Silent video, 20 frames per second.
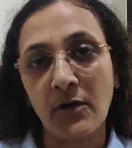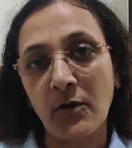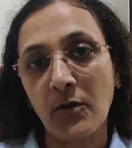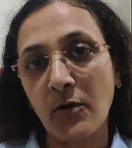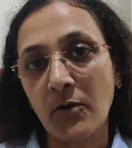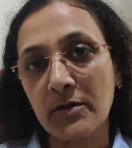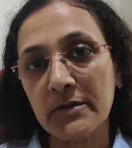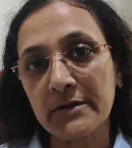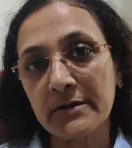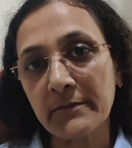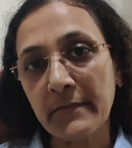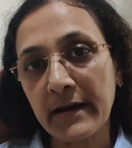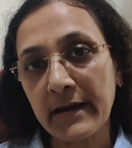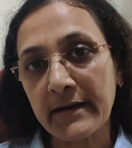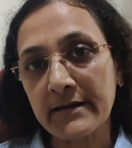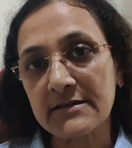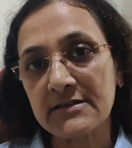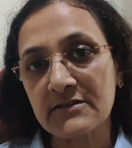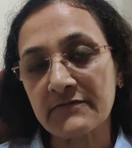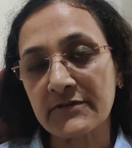All the
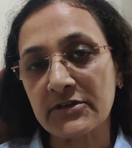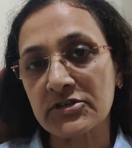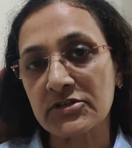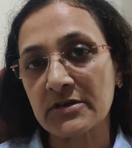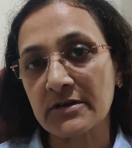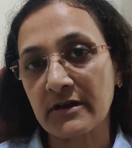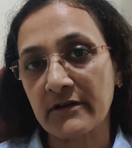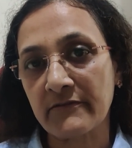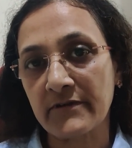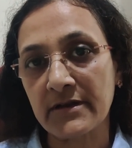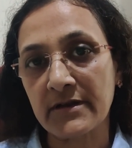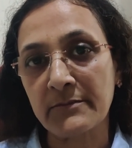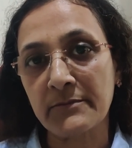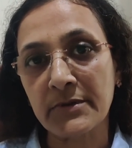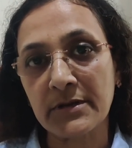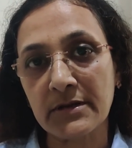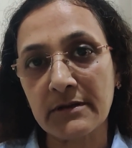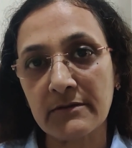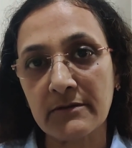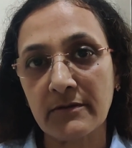banks which are
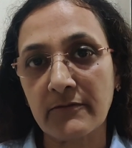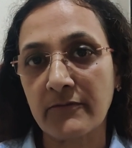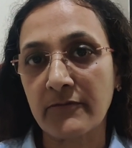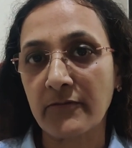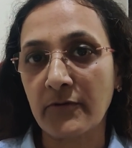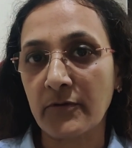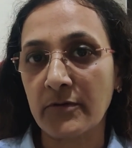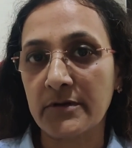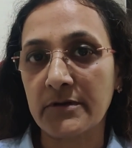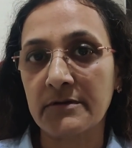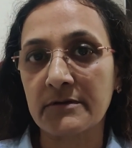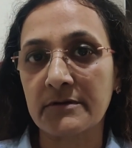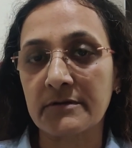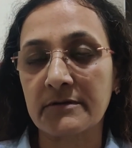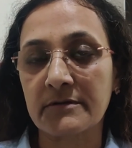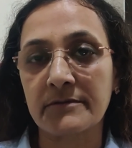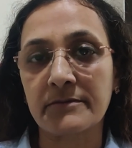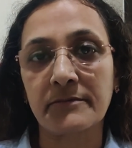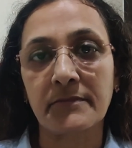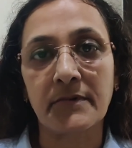available
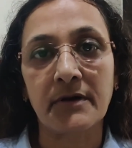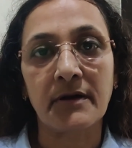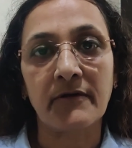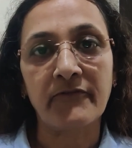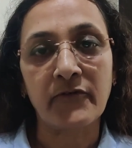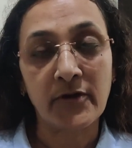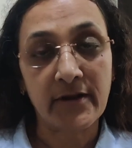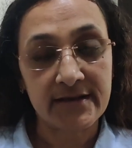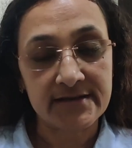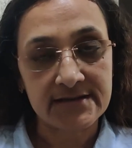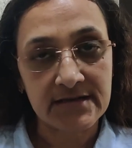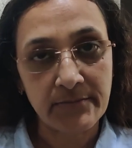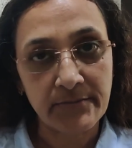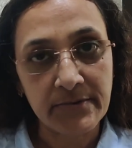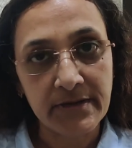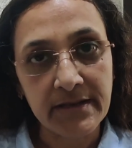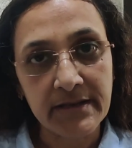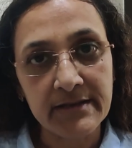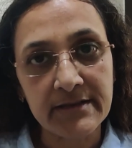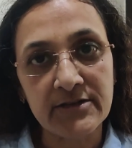for
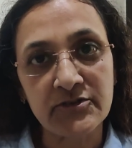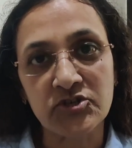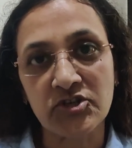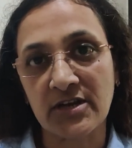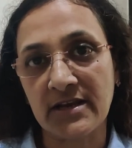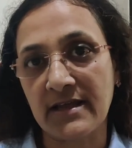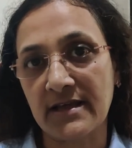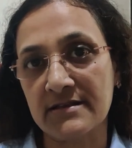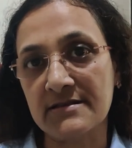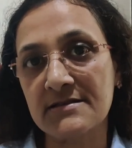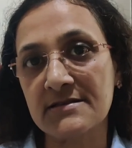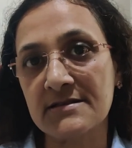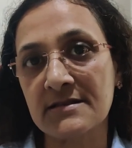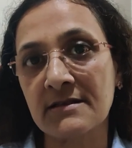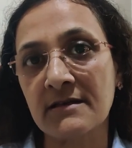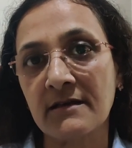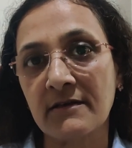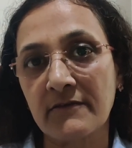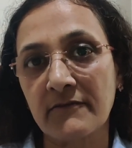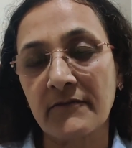accepting the challans
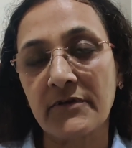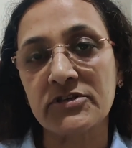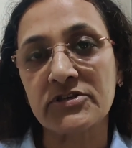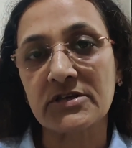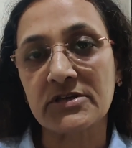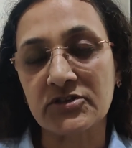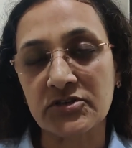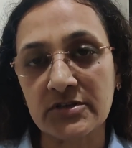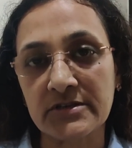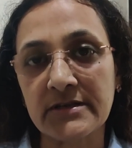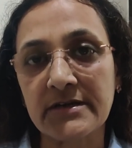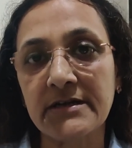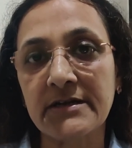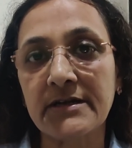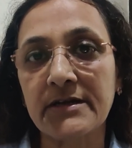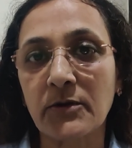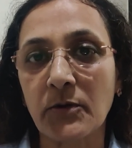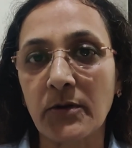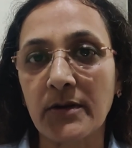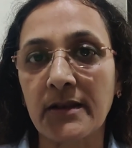which are
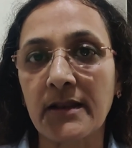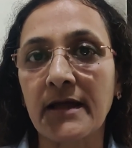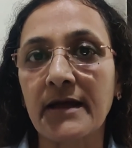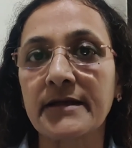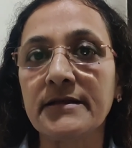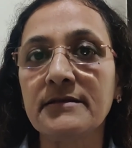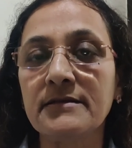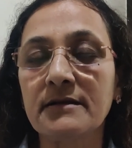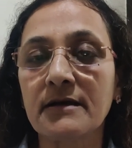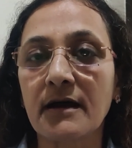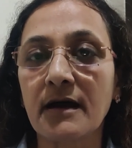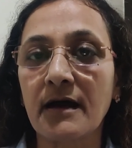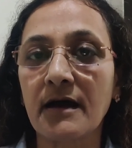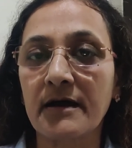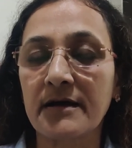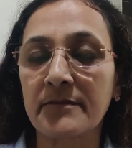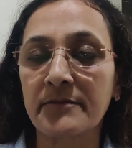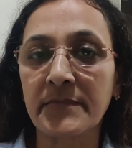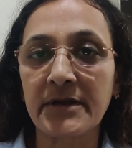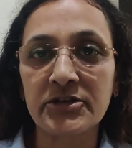generated online
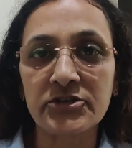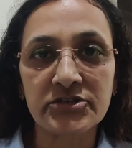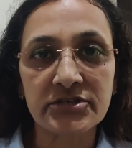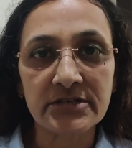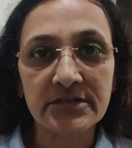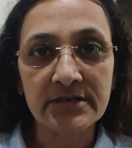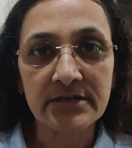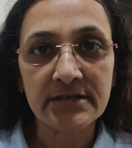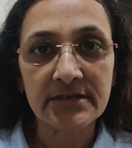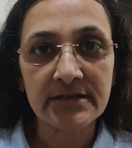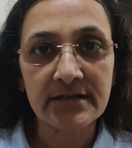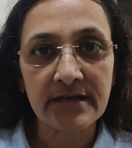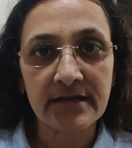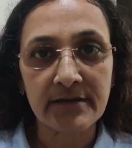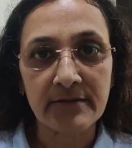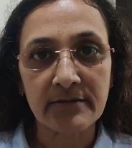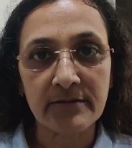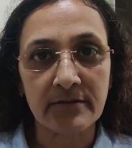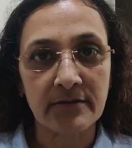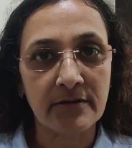are mentioned in
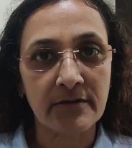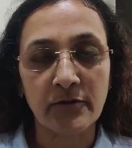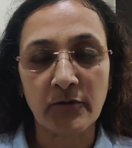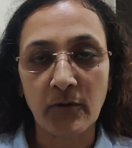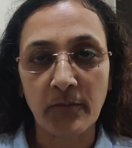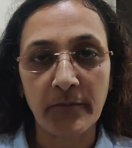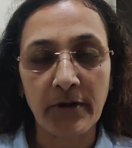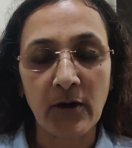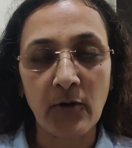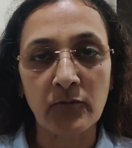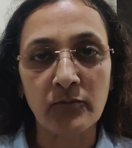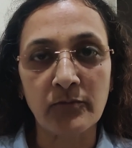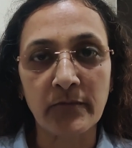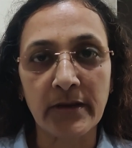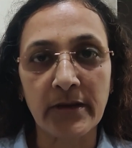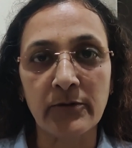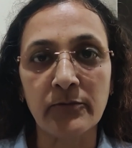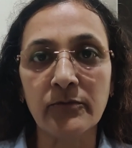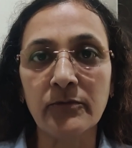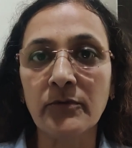that drop down
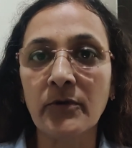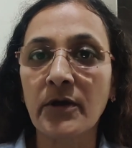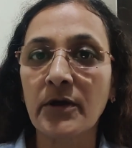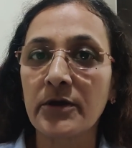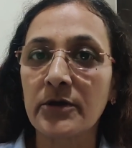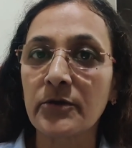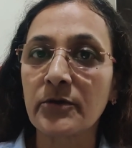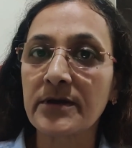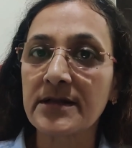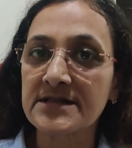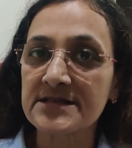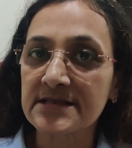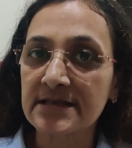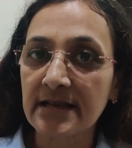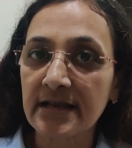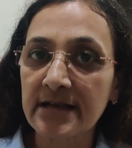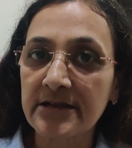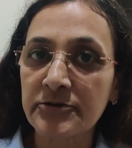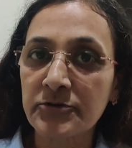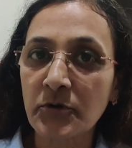menu. You can
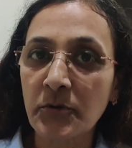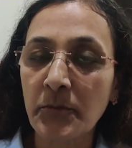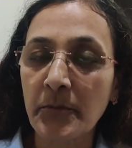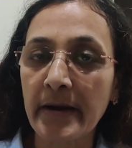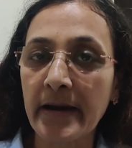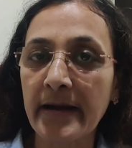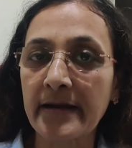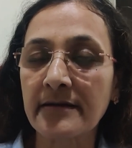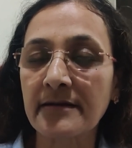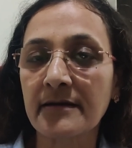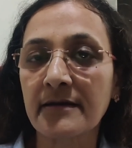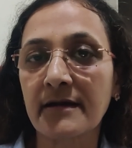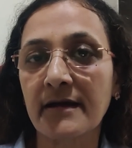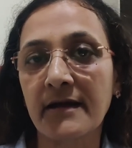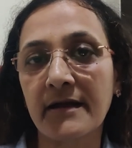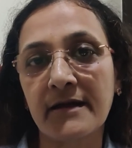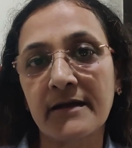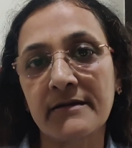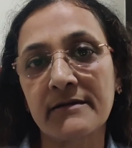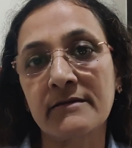select your bank
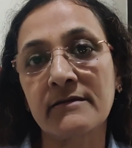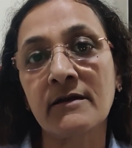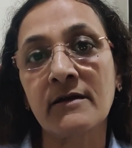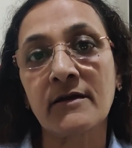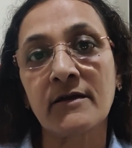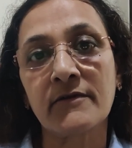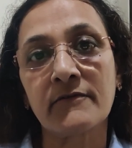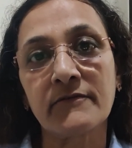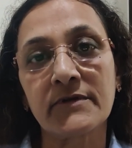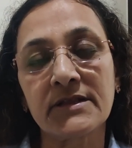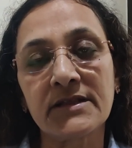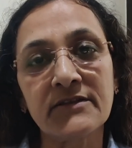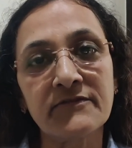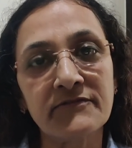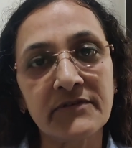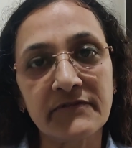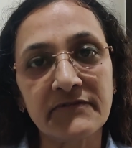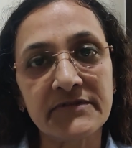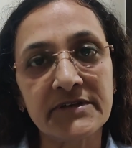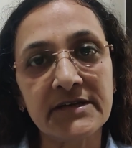and within
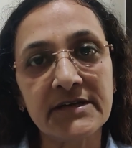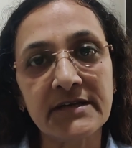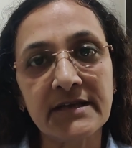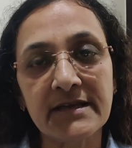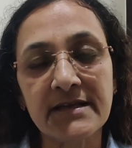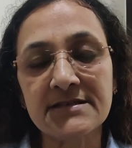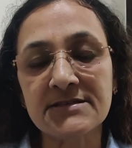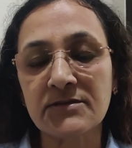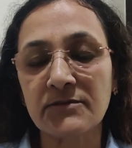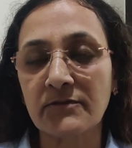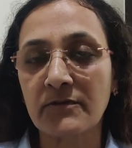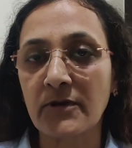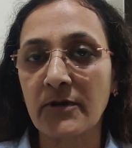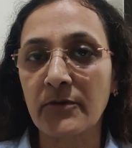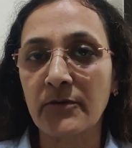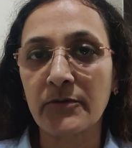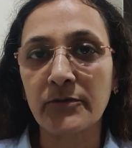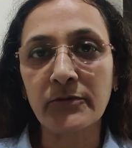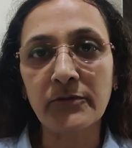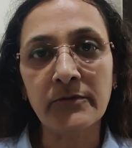15 days you will
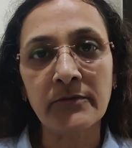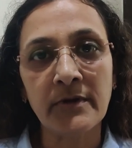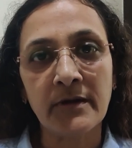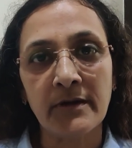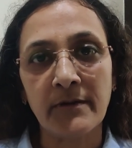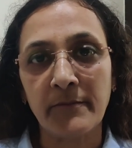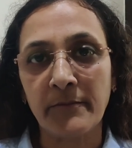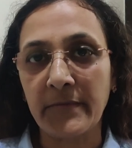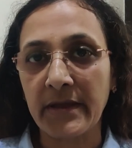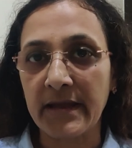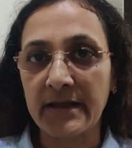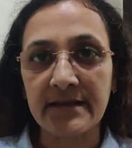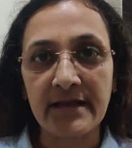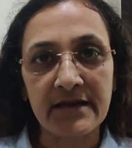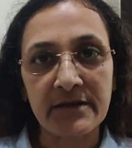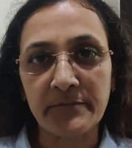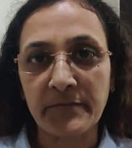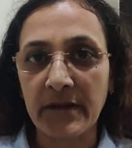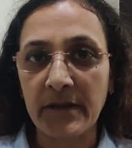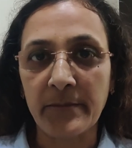have to make
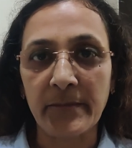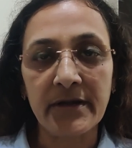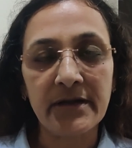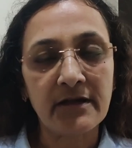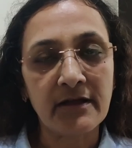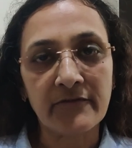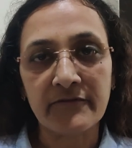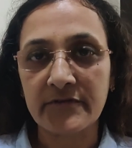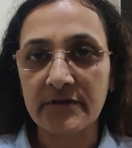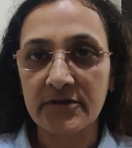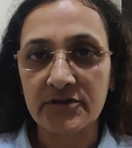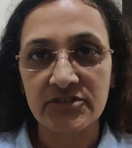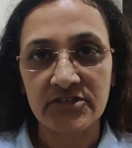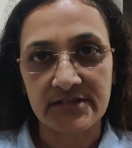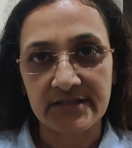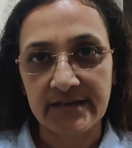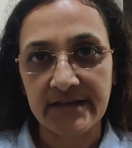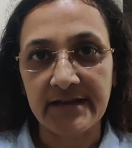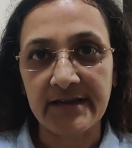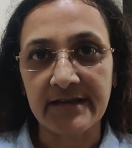that payment after
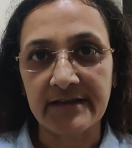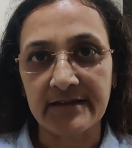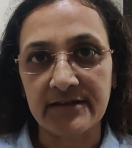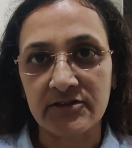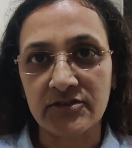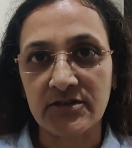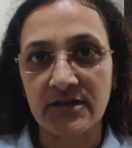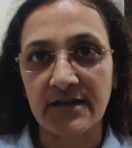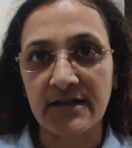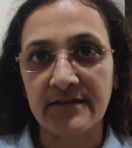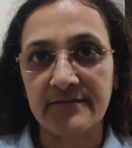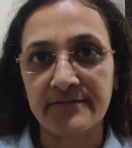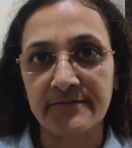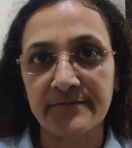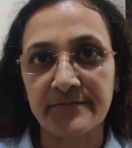generating the challan.